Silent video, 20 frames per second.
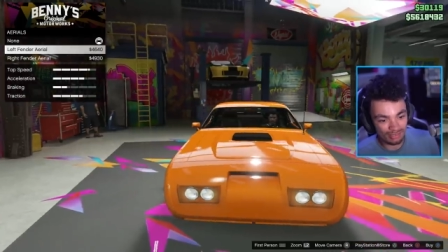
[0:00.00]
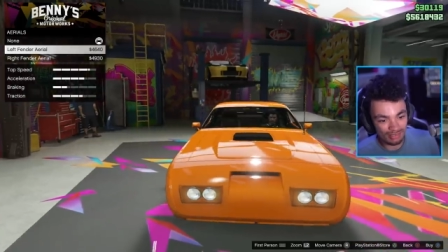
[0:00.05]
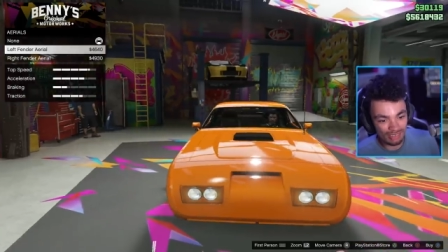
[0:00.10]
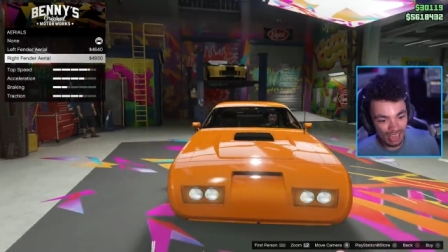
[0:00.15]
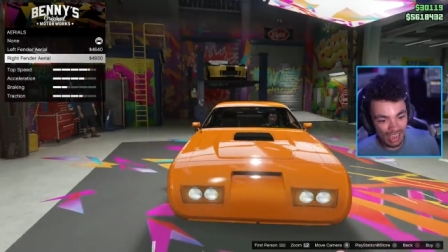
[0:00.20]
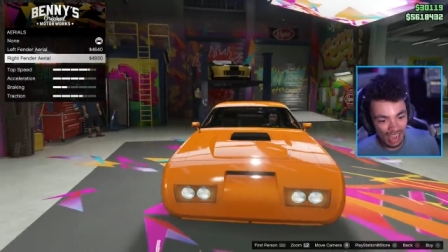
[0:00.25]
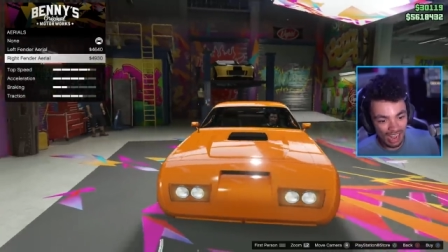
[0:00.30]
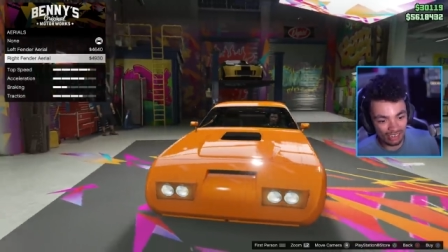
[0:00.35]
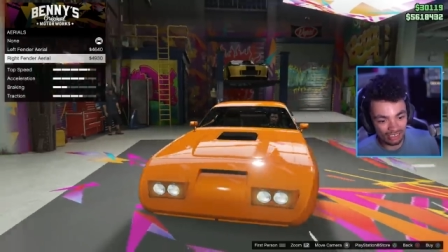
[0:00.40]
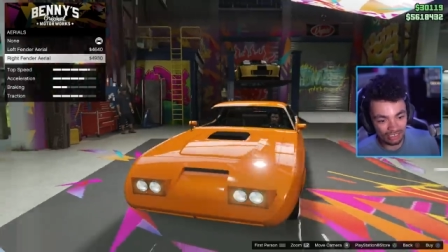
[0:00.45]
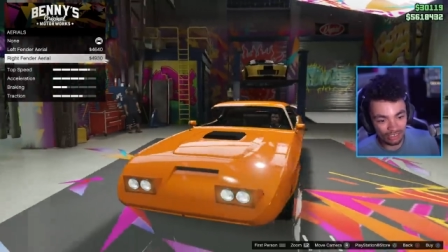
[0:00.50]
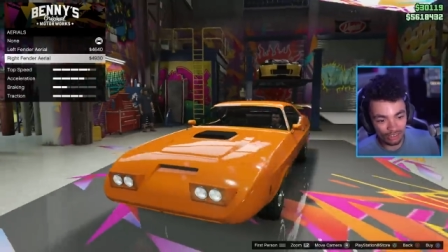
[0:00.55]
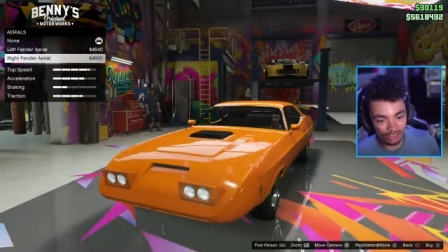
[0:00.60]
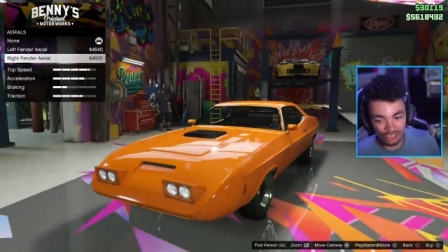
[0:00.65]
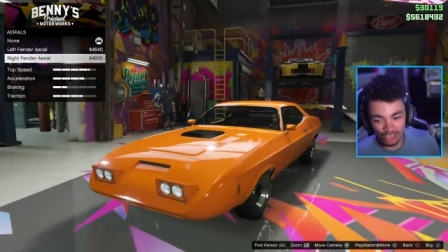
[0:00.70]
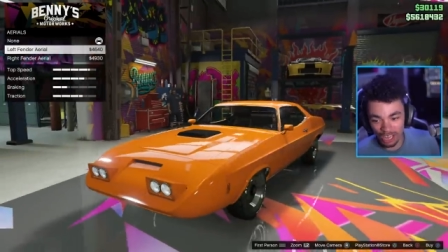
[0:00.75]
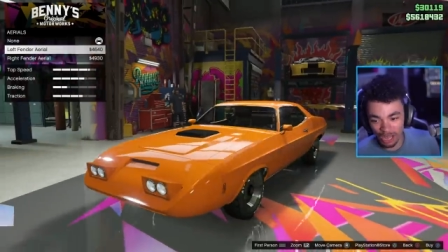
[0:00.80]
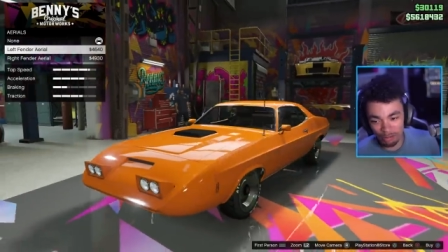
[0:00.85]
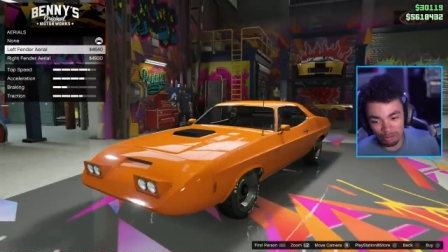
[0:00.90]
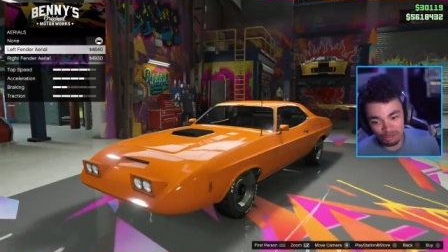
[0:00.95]
Yeah,
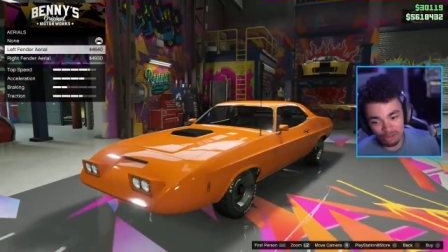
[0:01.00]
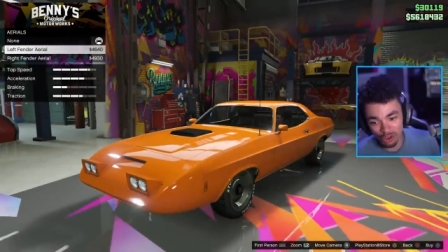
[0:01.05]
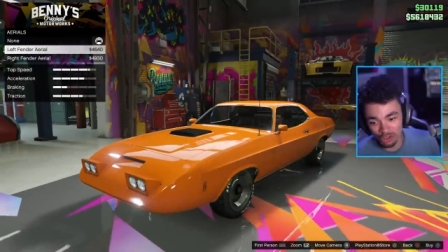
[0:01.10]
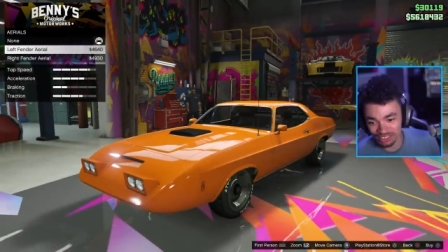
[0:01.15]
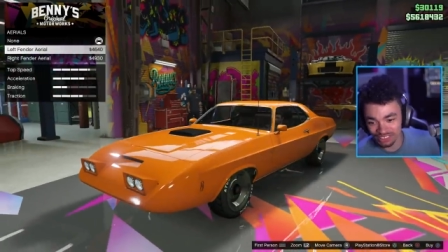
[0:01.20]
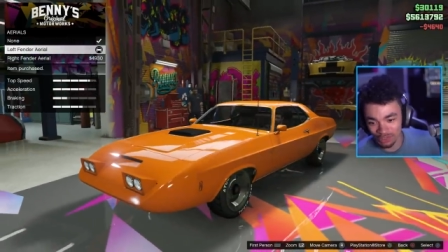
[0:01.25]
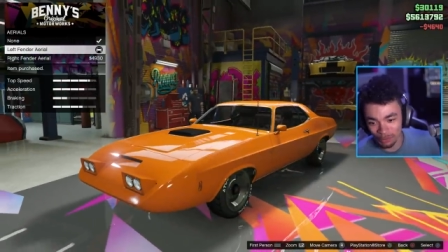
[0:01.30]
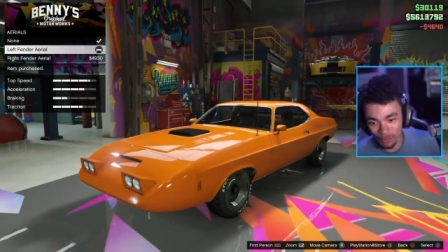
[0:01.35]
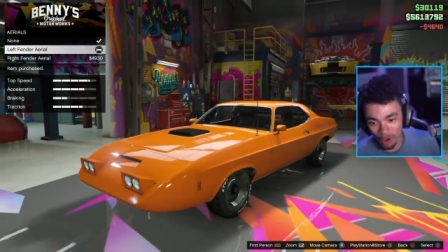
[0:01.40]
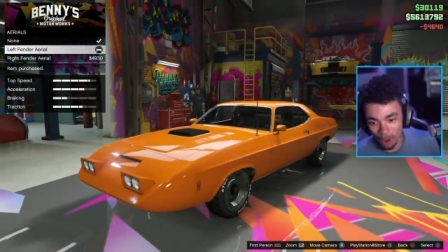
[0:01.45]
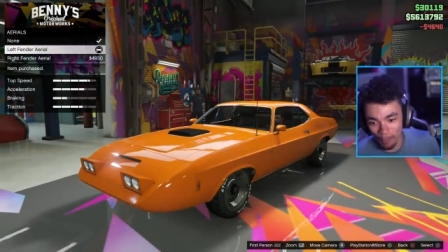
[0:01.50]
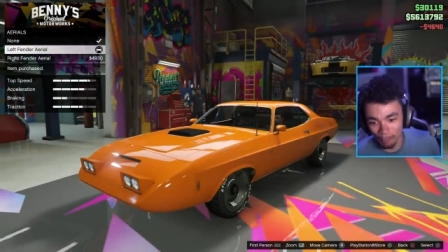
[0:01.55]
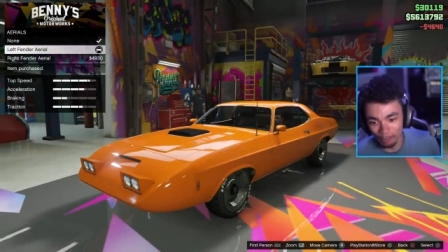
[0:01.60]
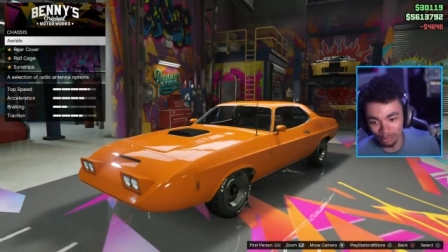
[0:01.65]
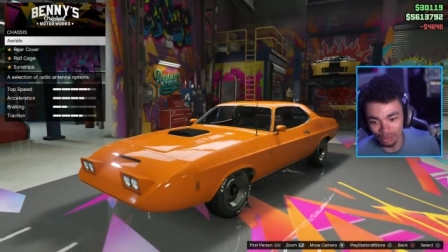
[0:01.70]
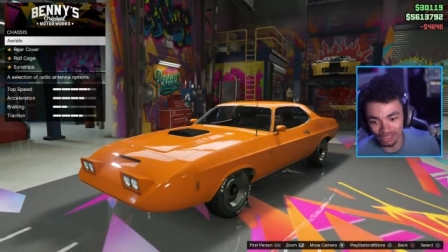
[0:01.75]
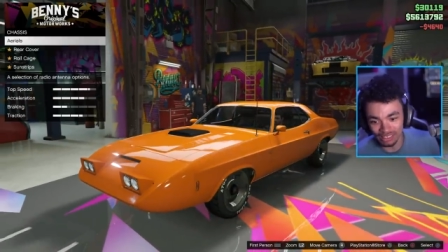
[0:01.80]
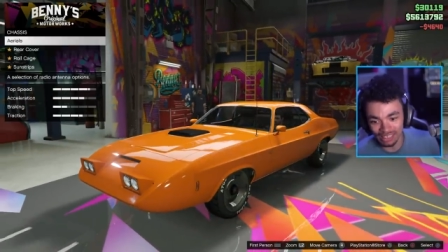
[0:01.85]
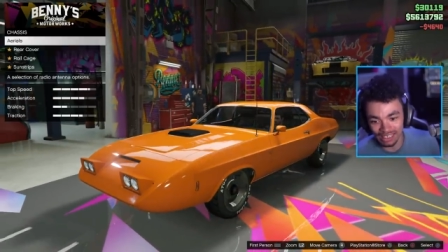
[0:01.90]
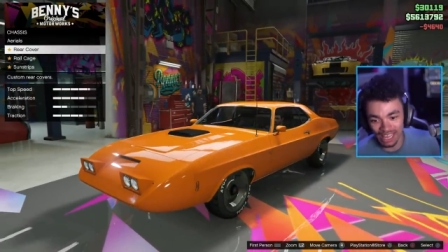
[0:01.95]
of course I want a
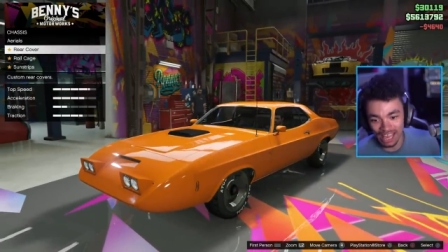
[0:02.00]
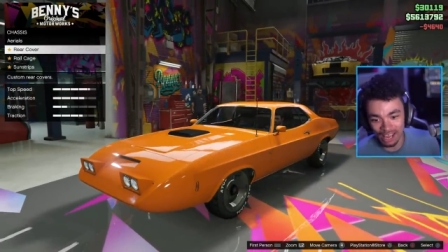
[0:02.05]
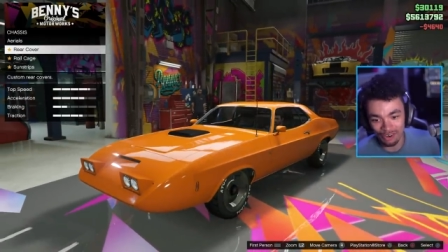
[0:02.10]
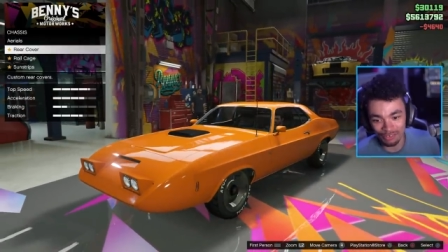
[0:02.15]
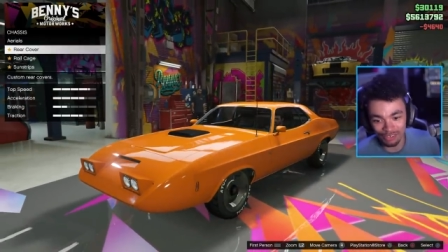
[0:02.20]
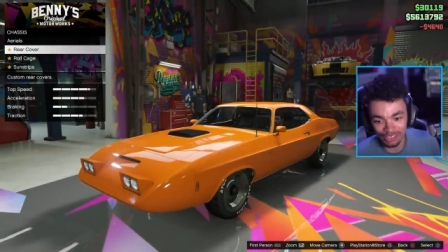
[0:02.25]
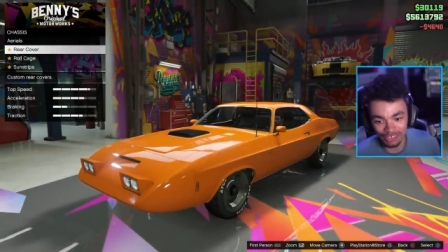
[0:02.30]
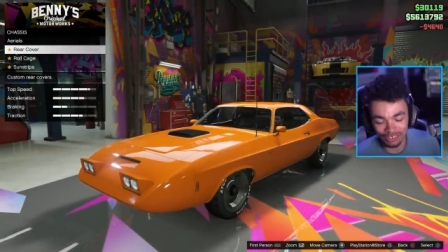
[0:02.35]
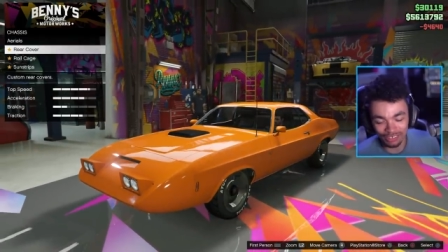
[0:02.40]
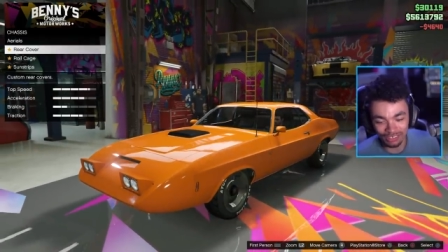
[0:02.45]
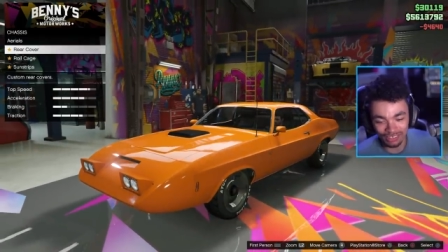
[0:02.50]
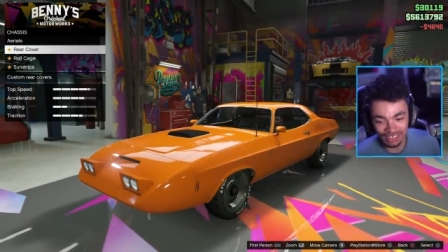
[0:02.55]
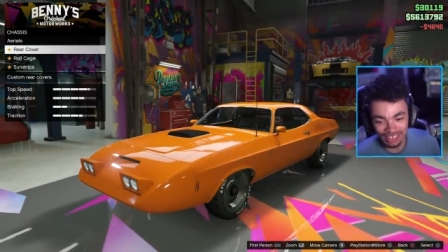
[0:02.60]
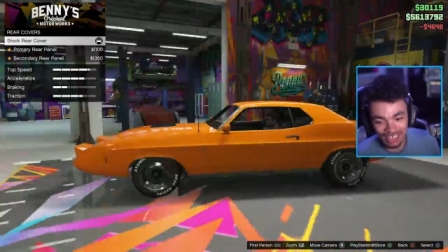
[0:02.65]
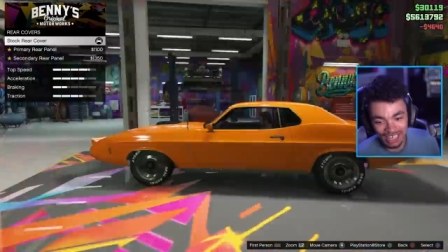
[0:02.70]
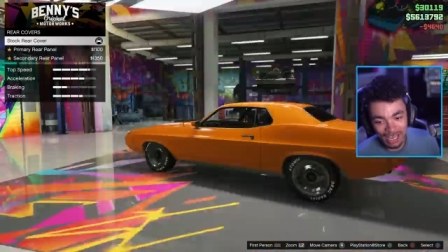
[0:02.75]
bloody aerial.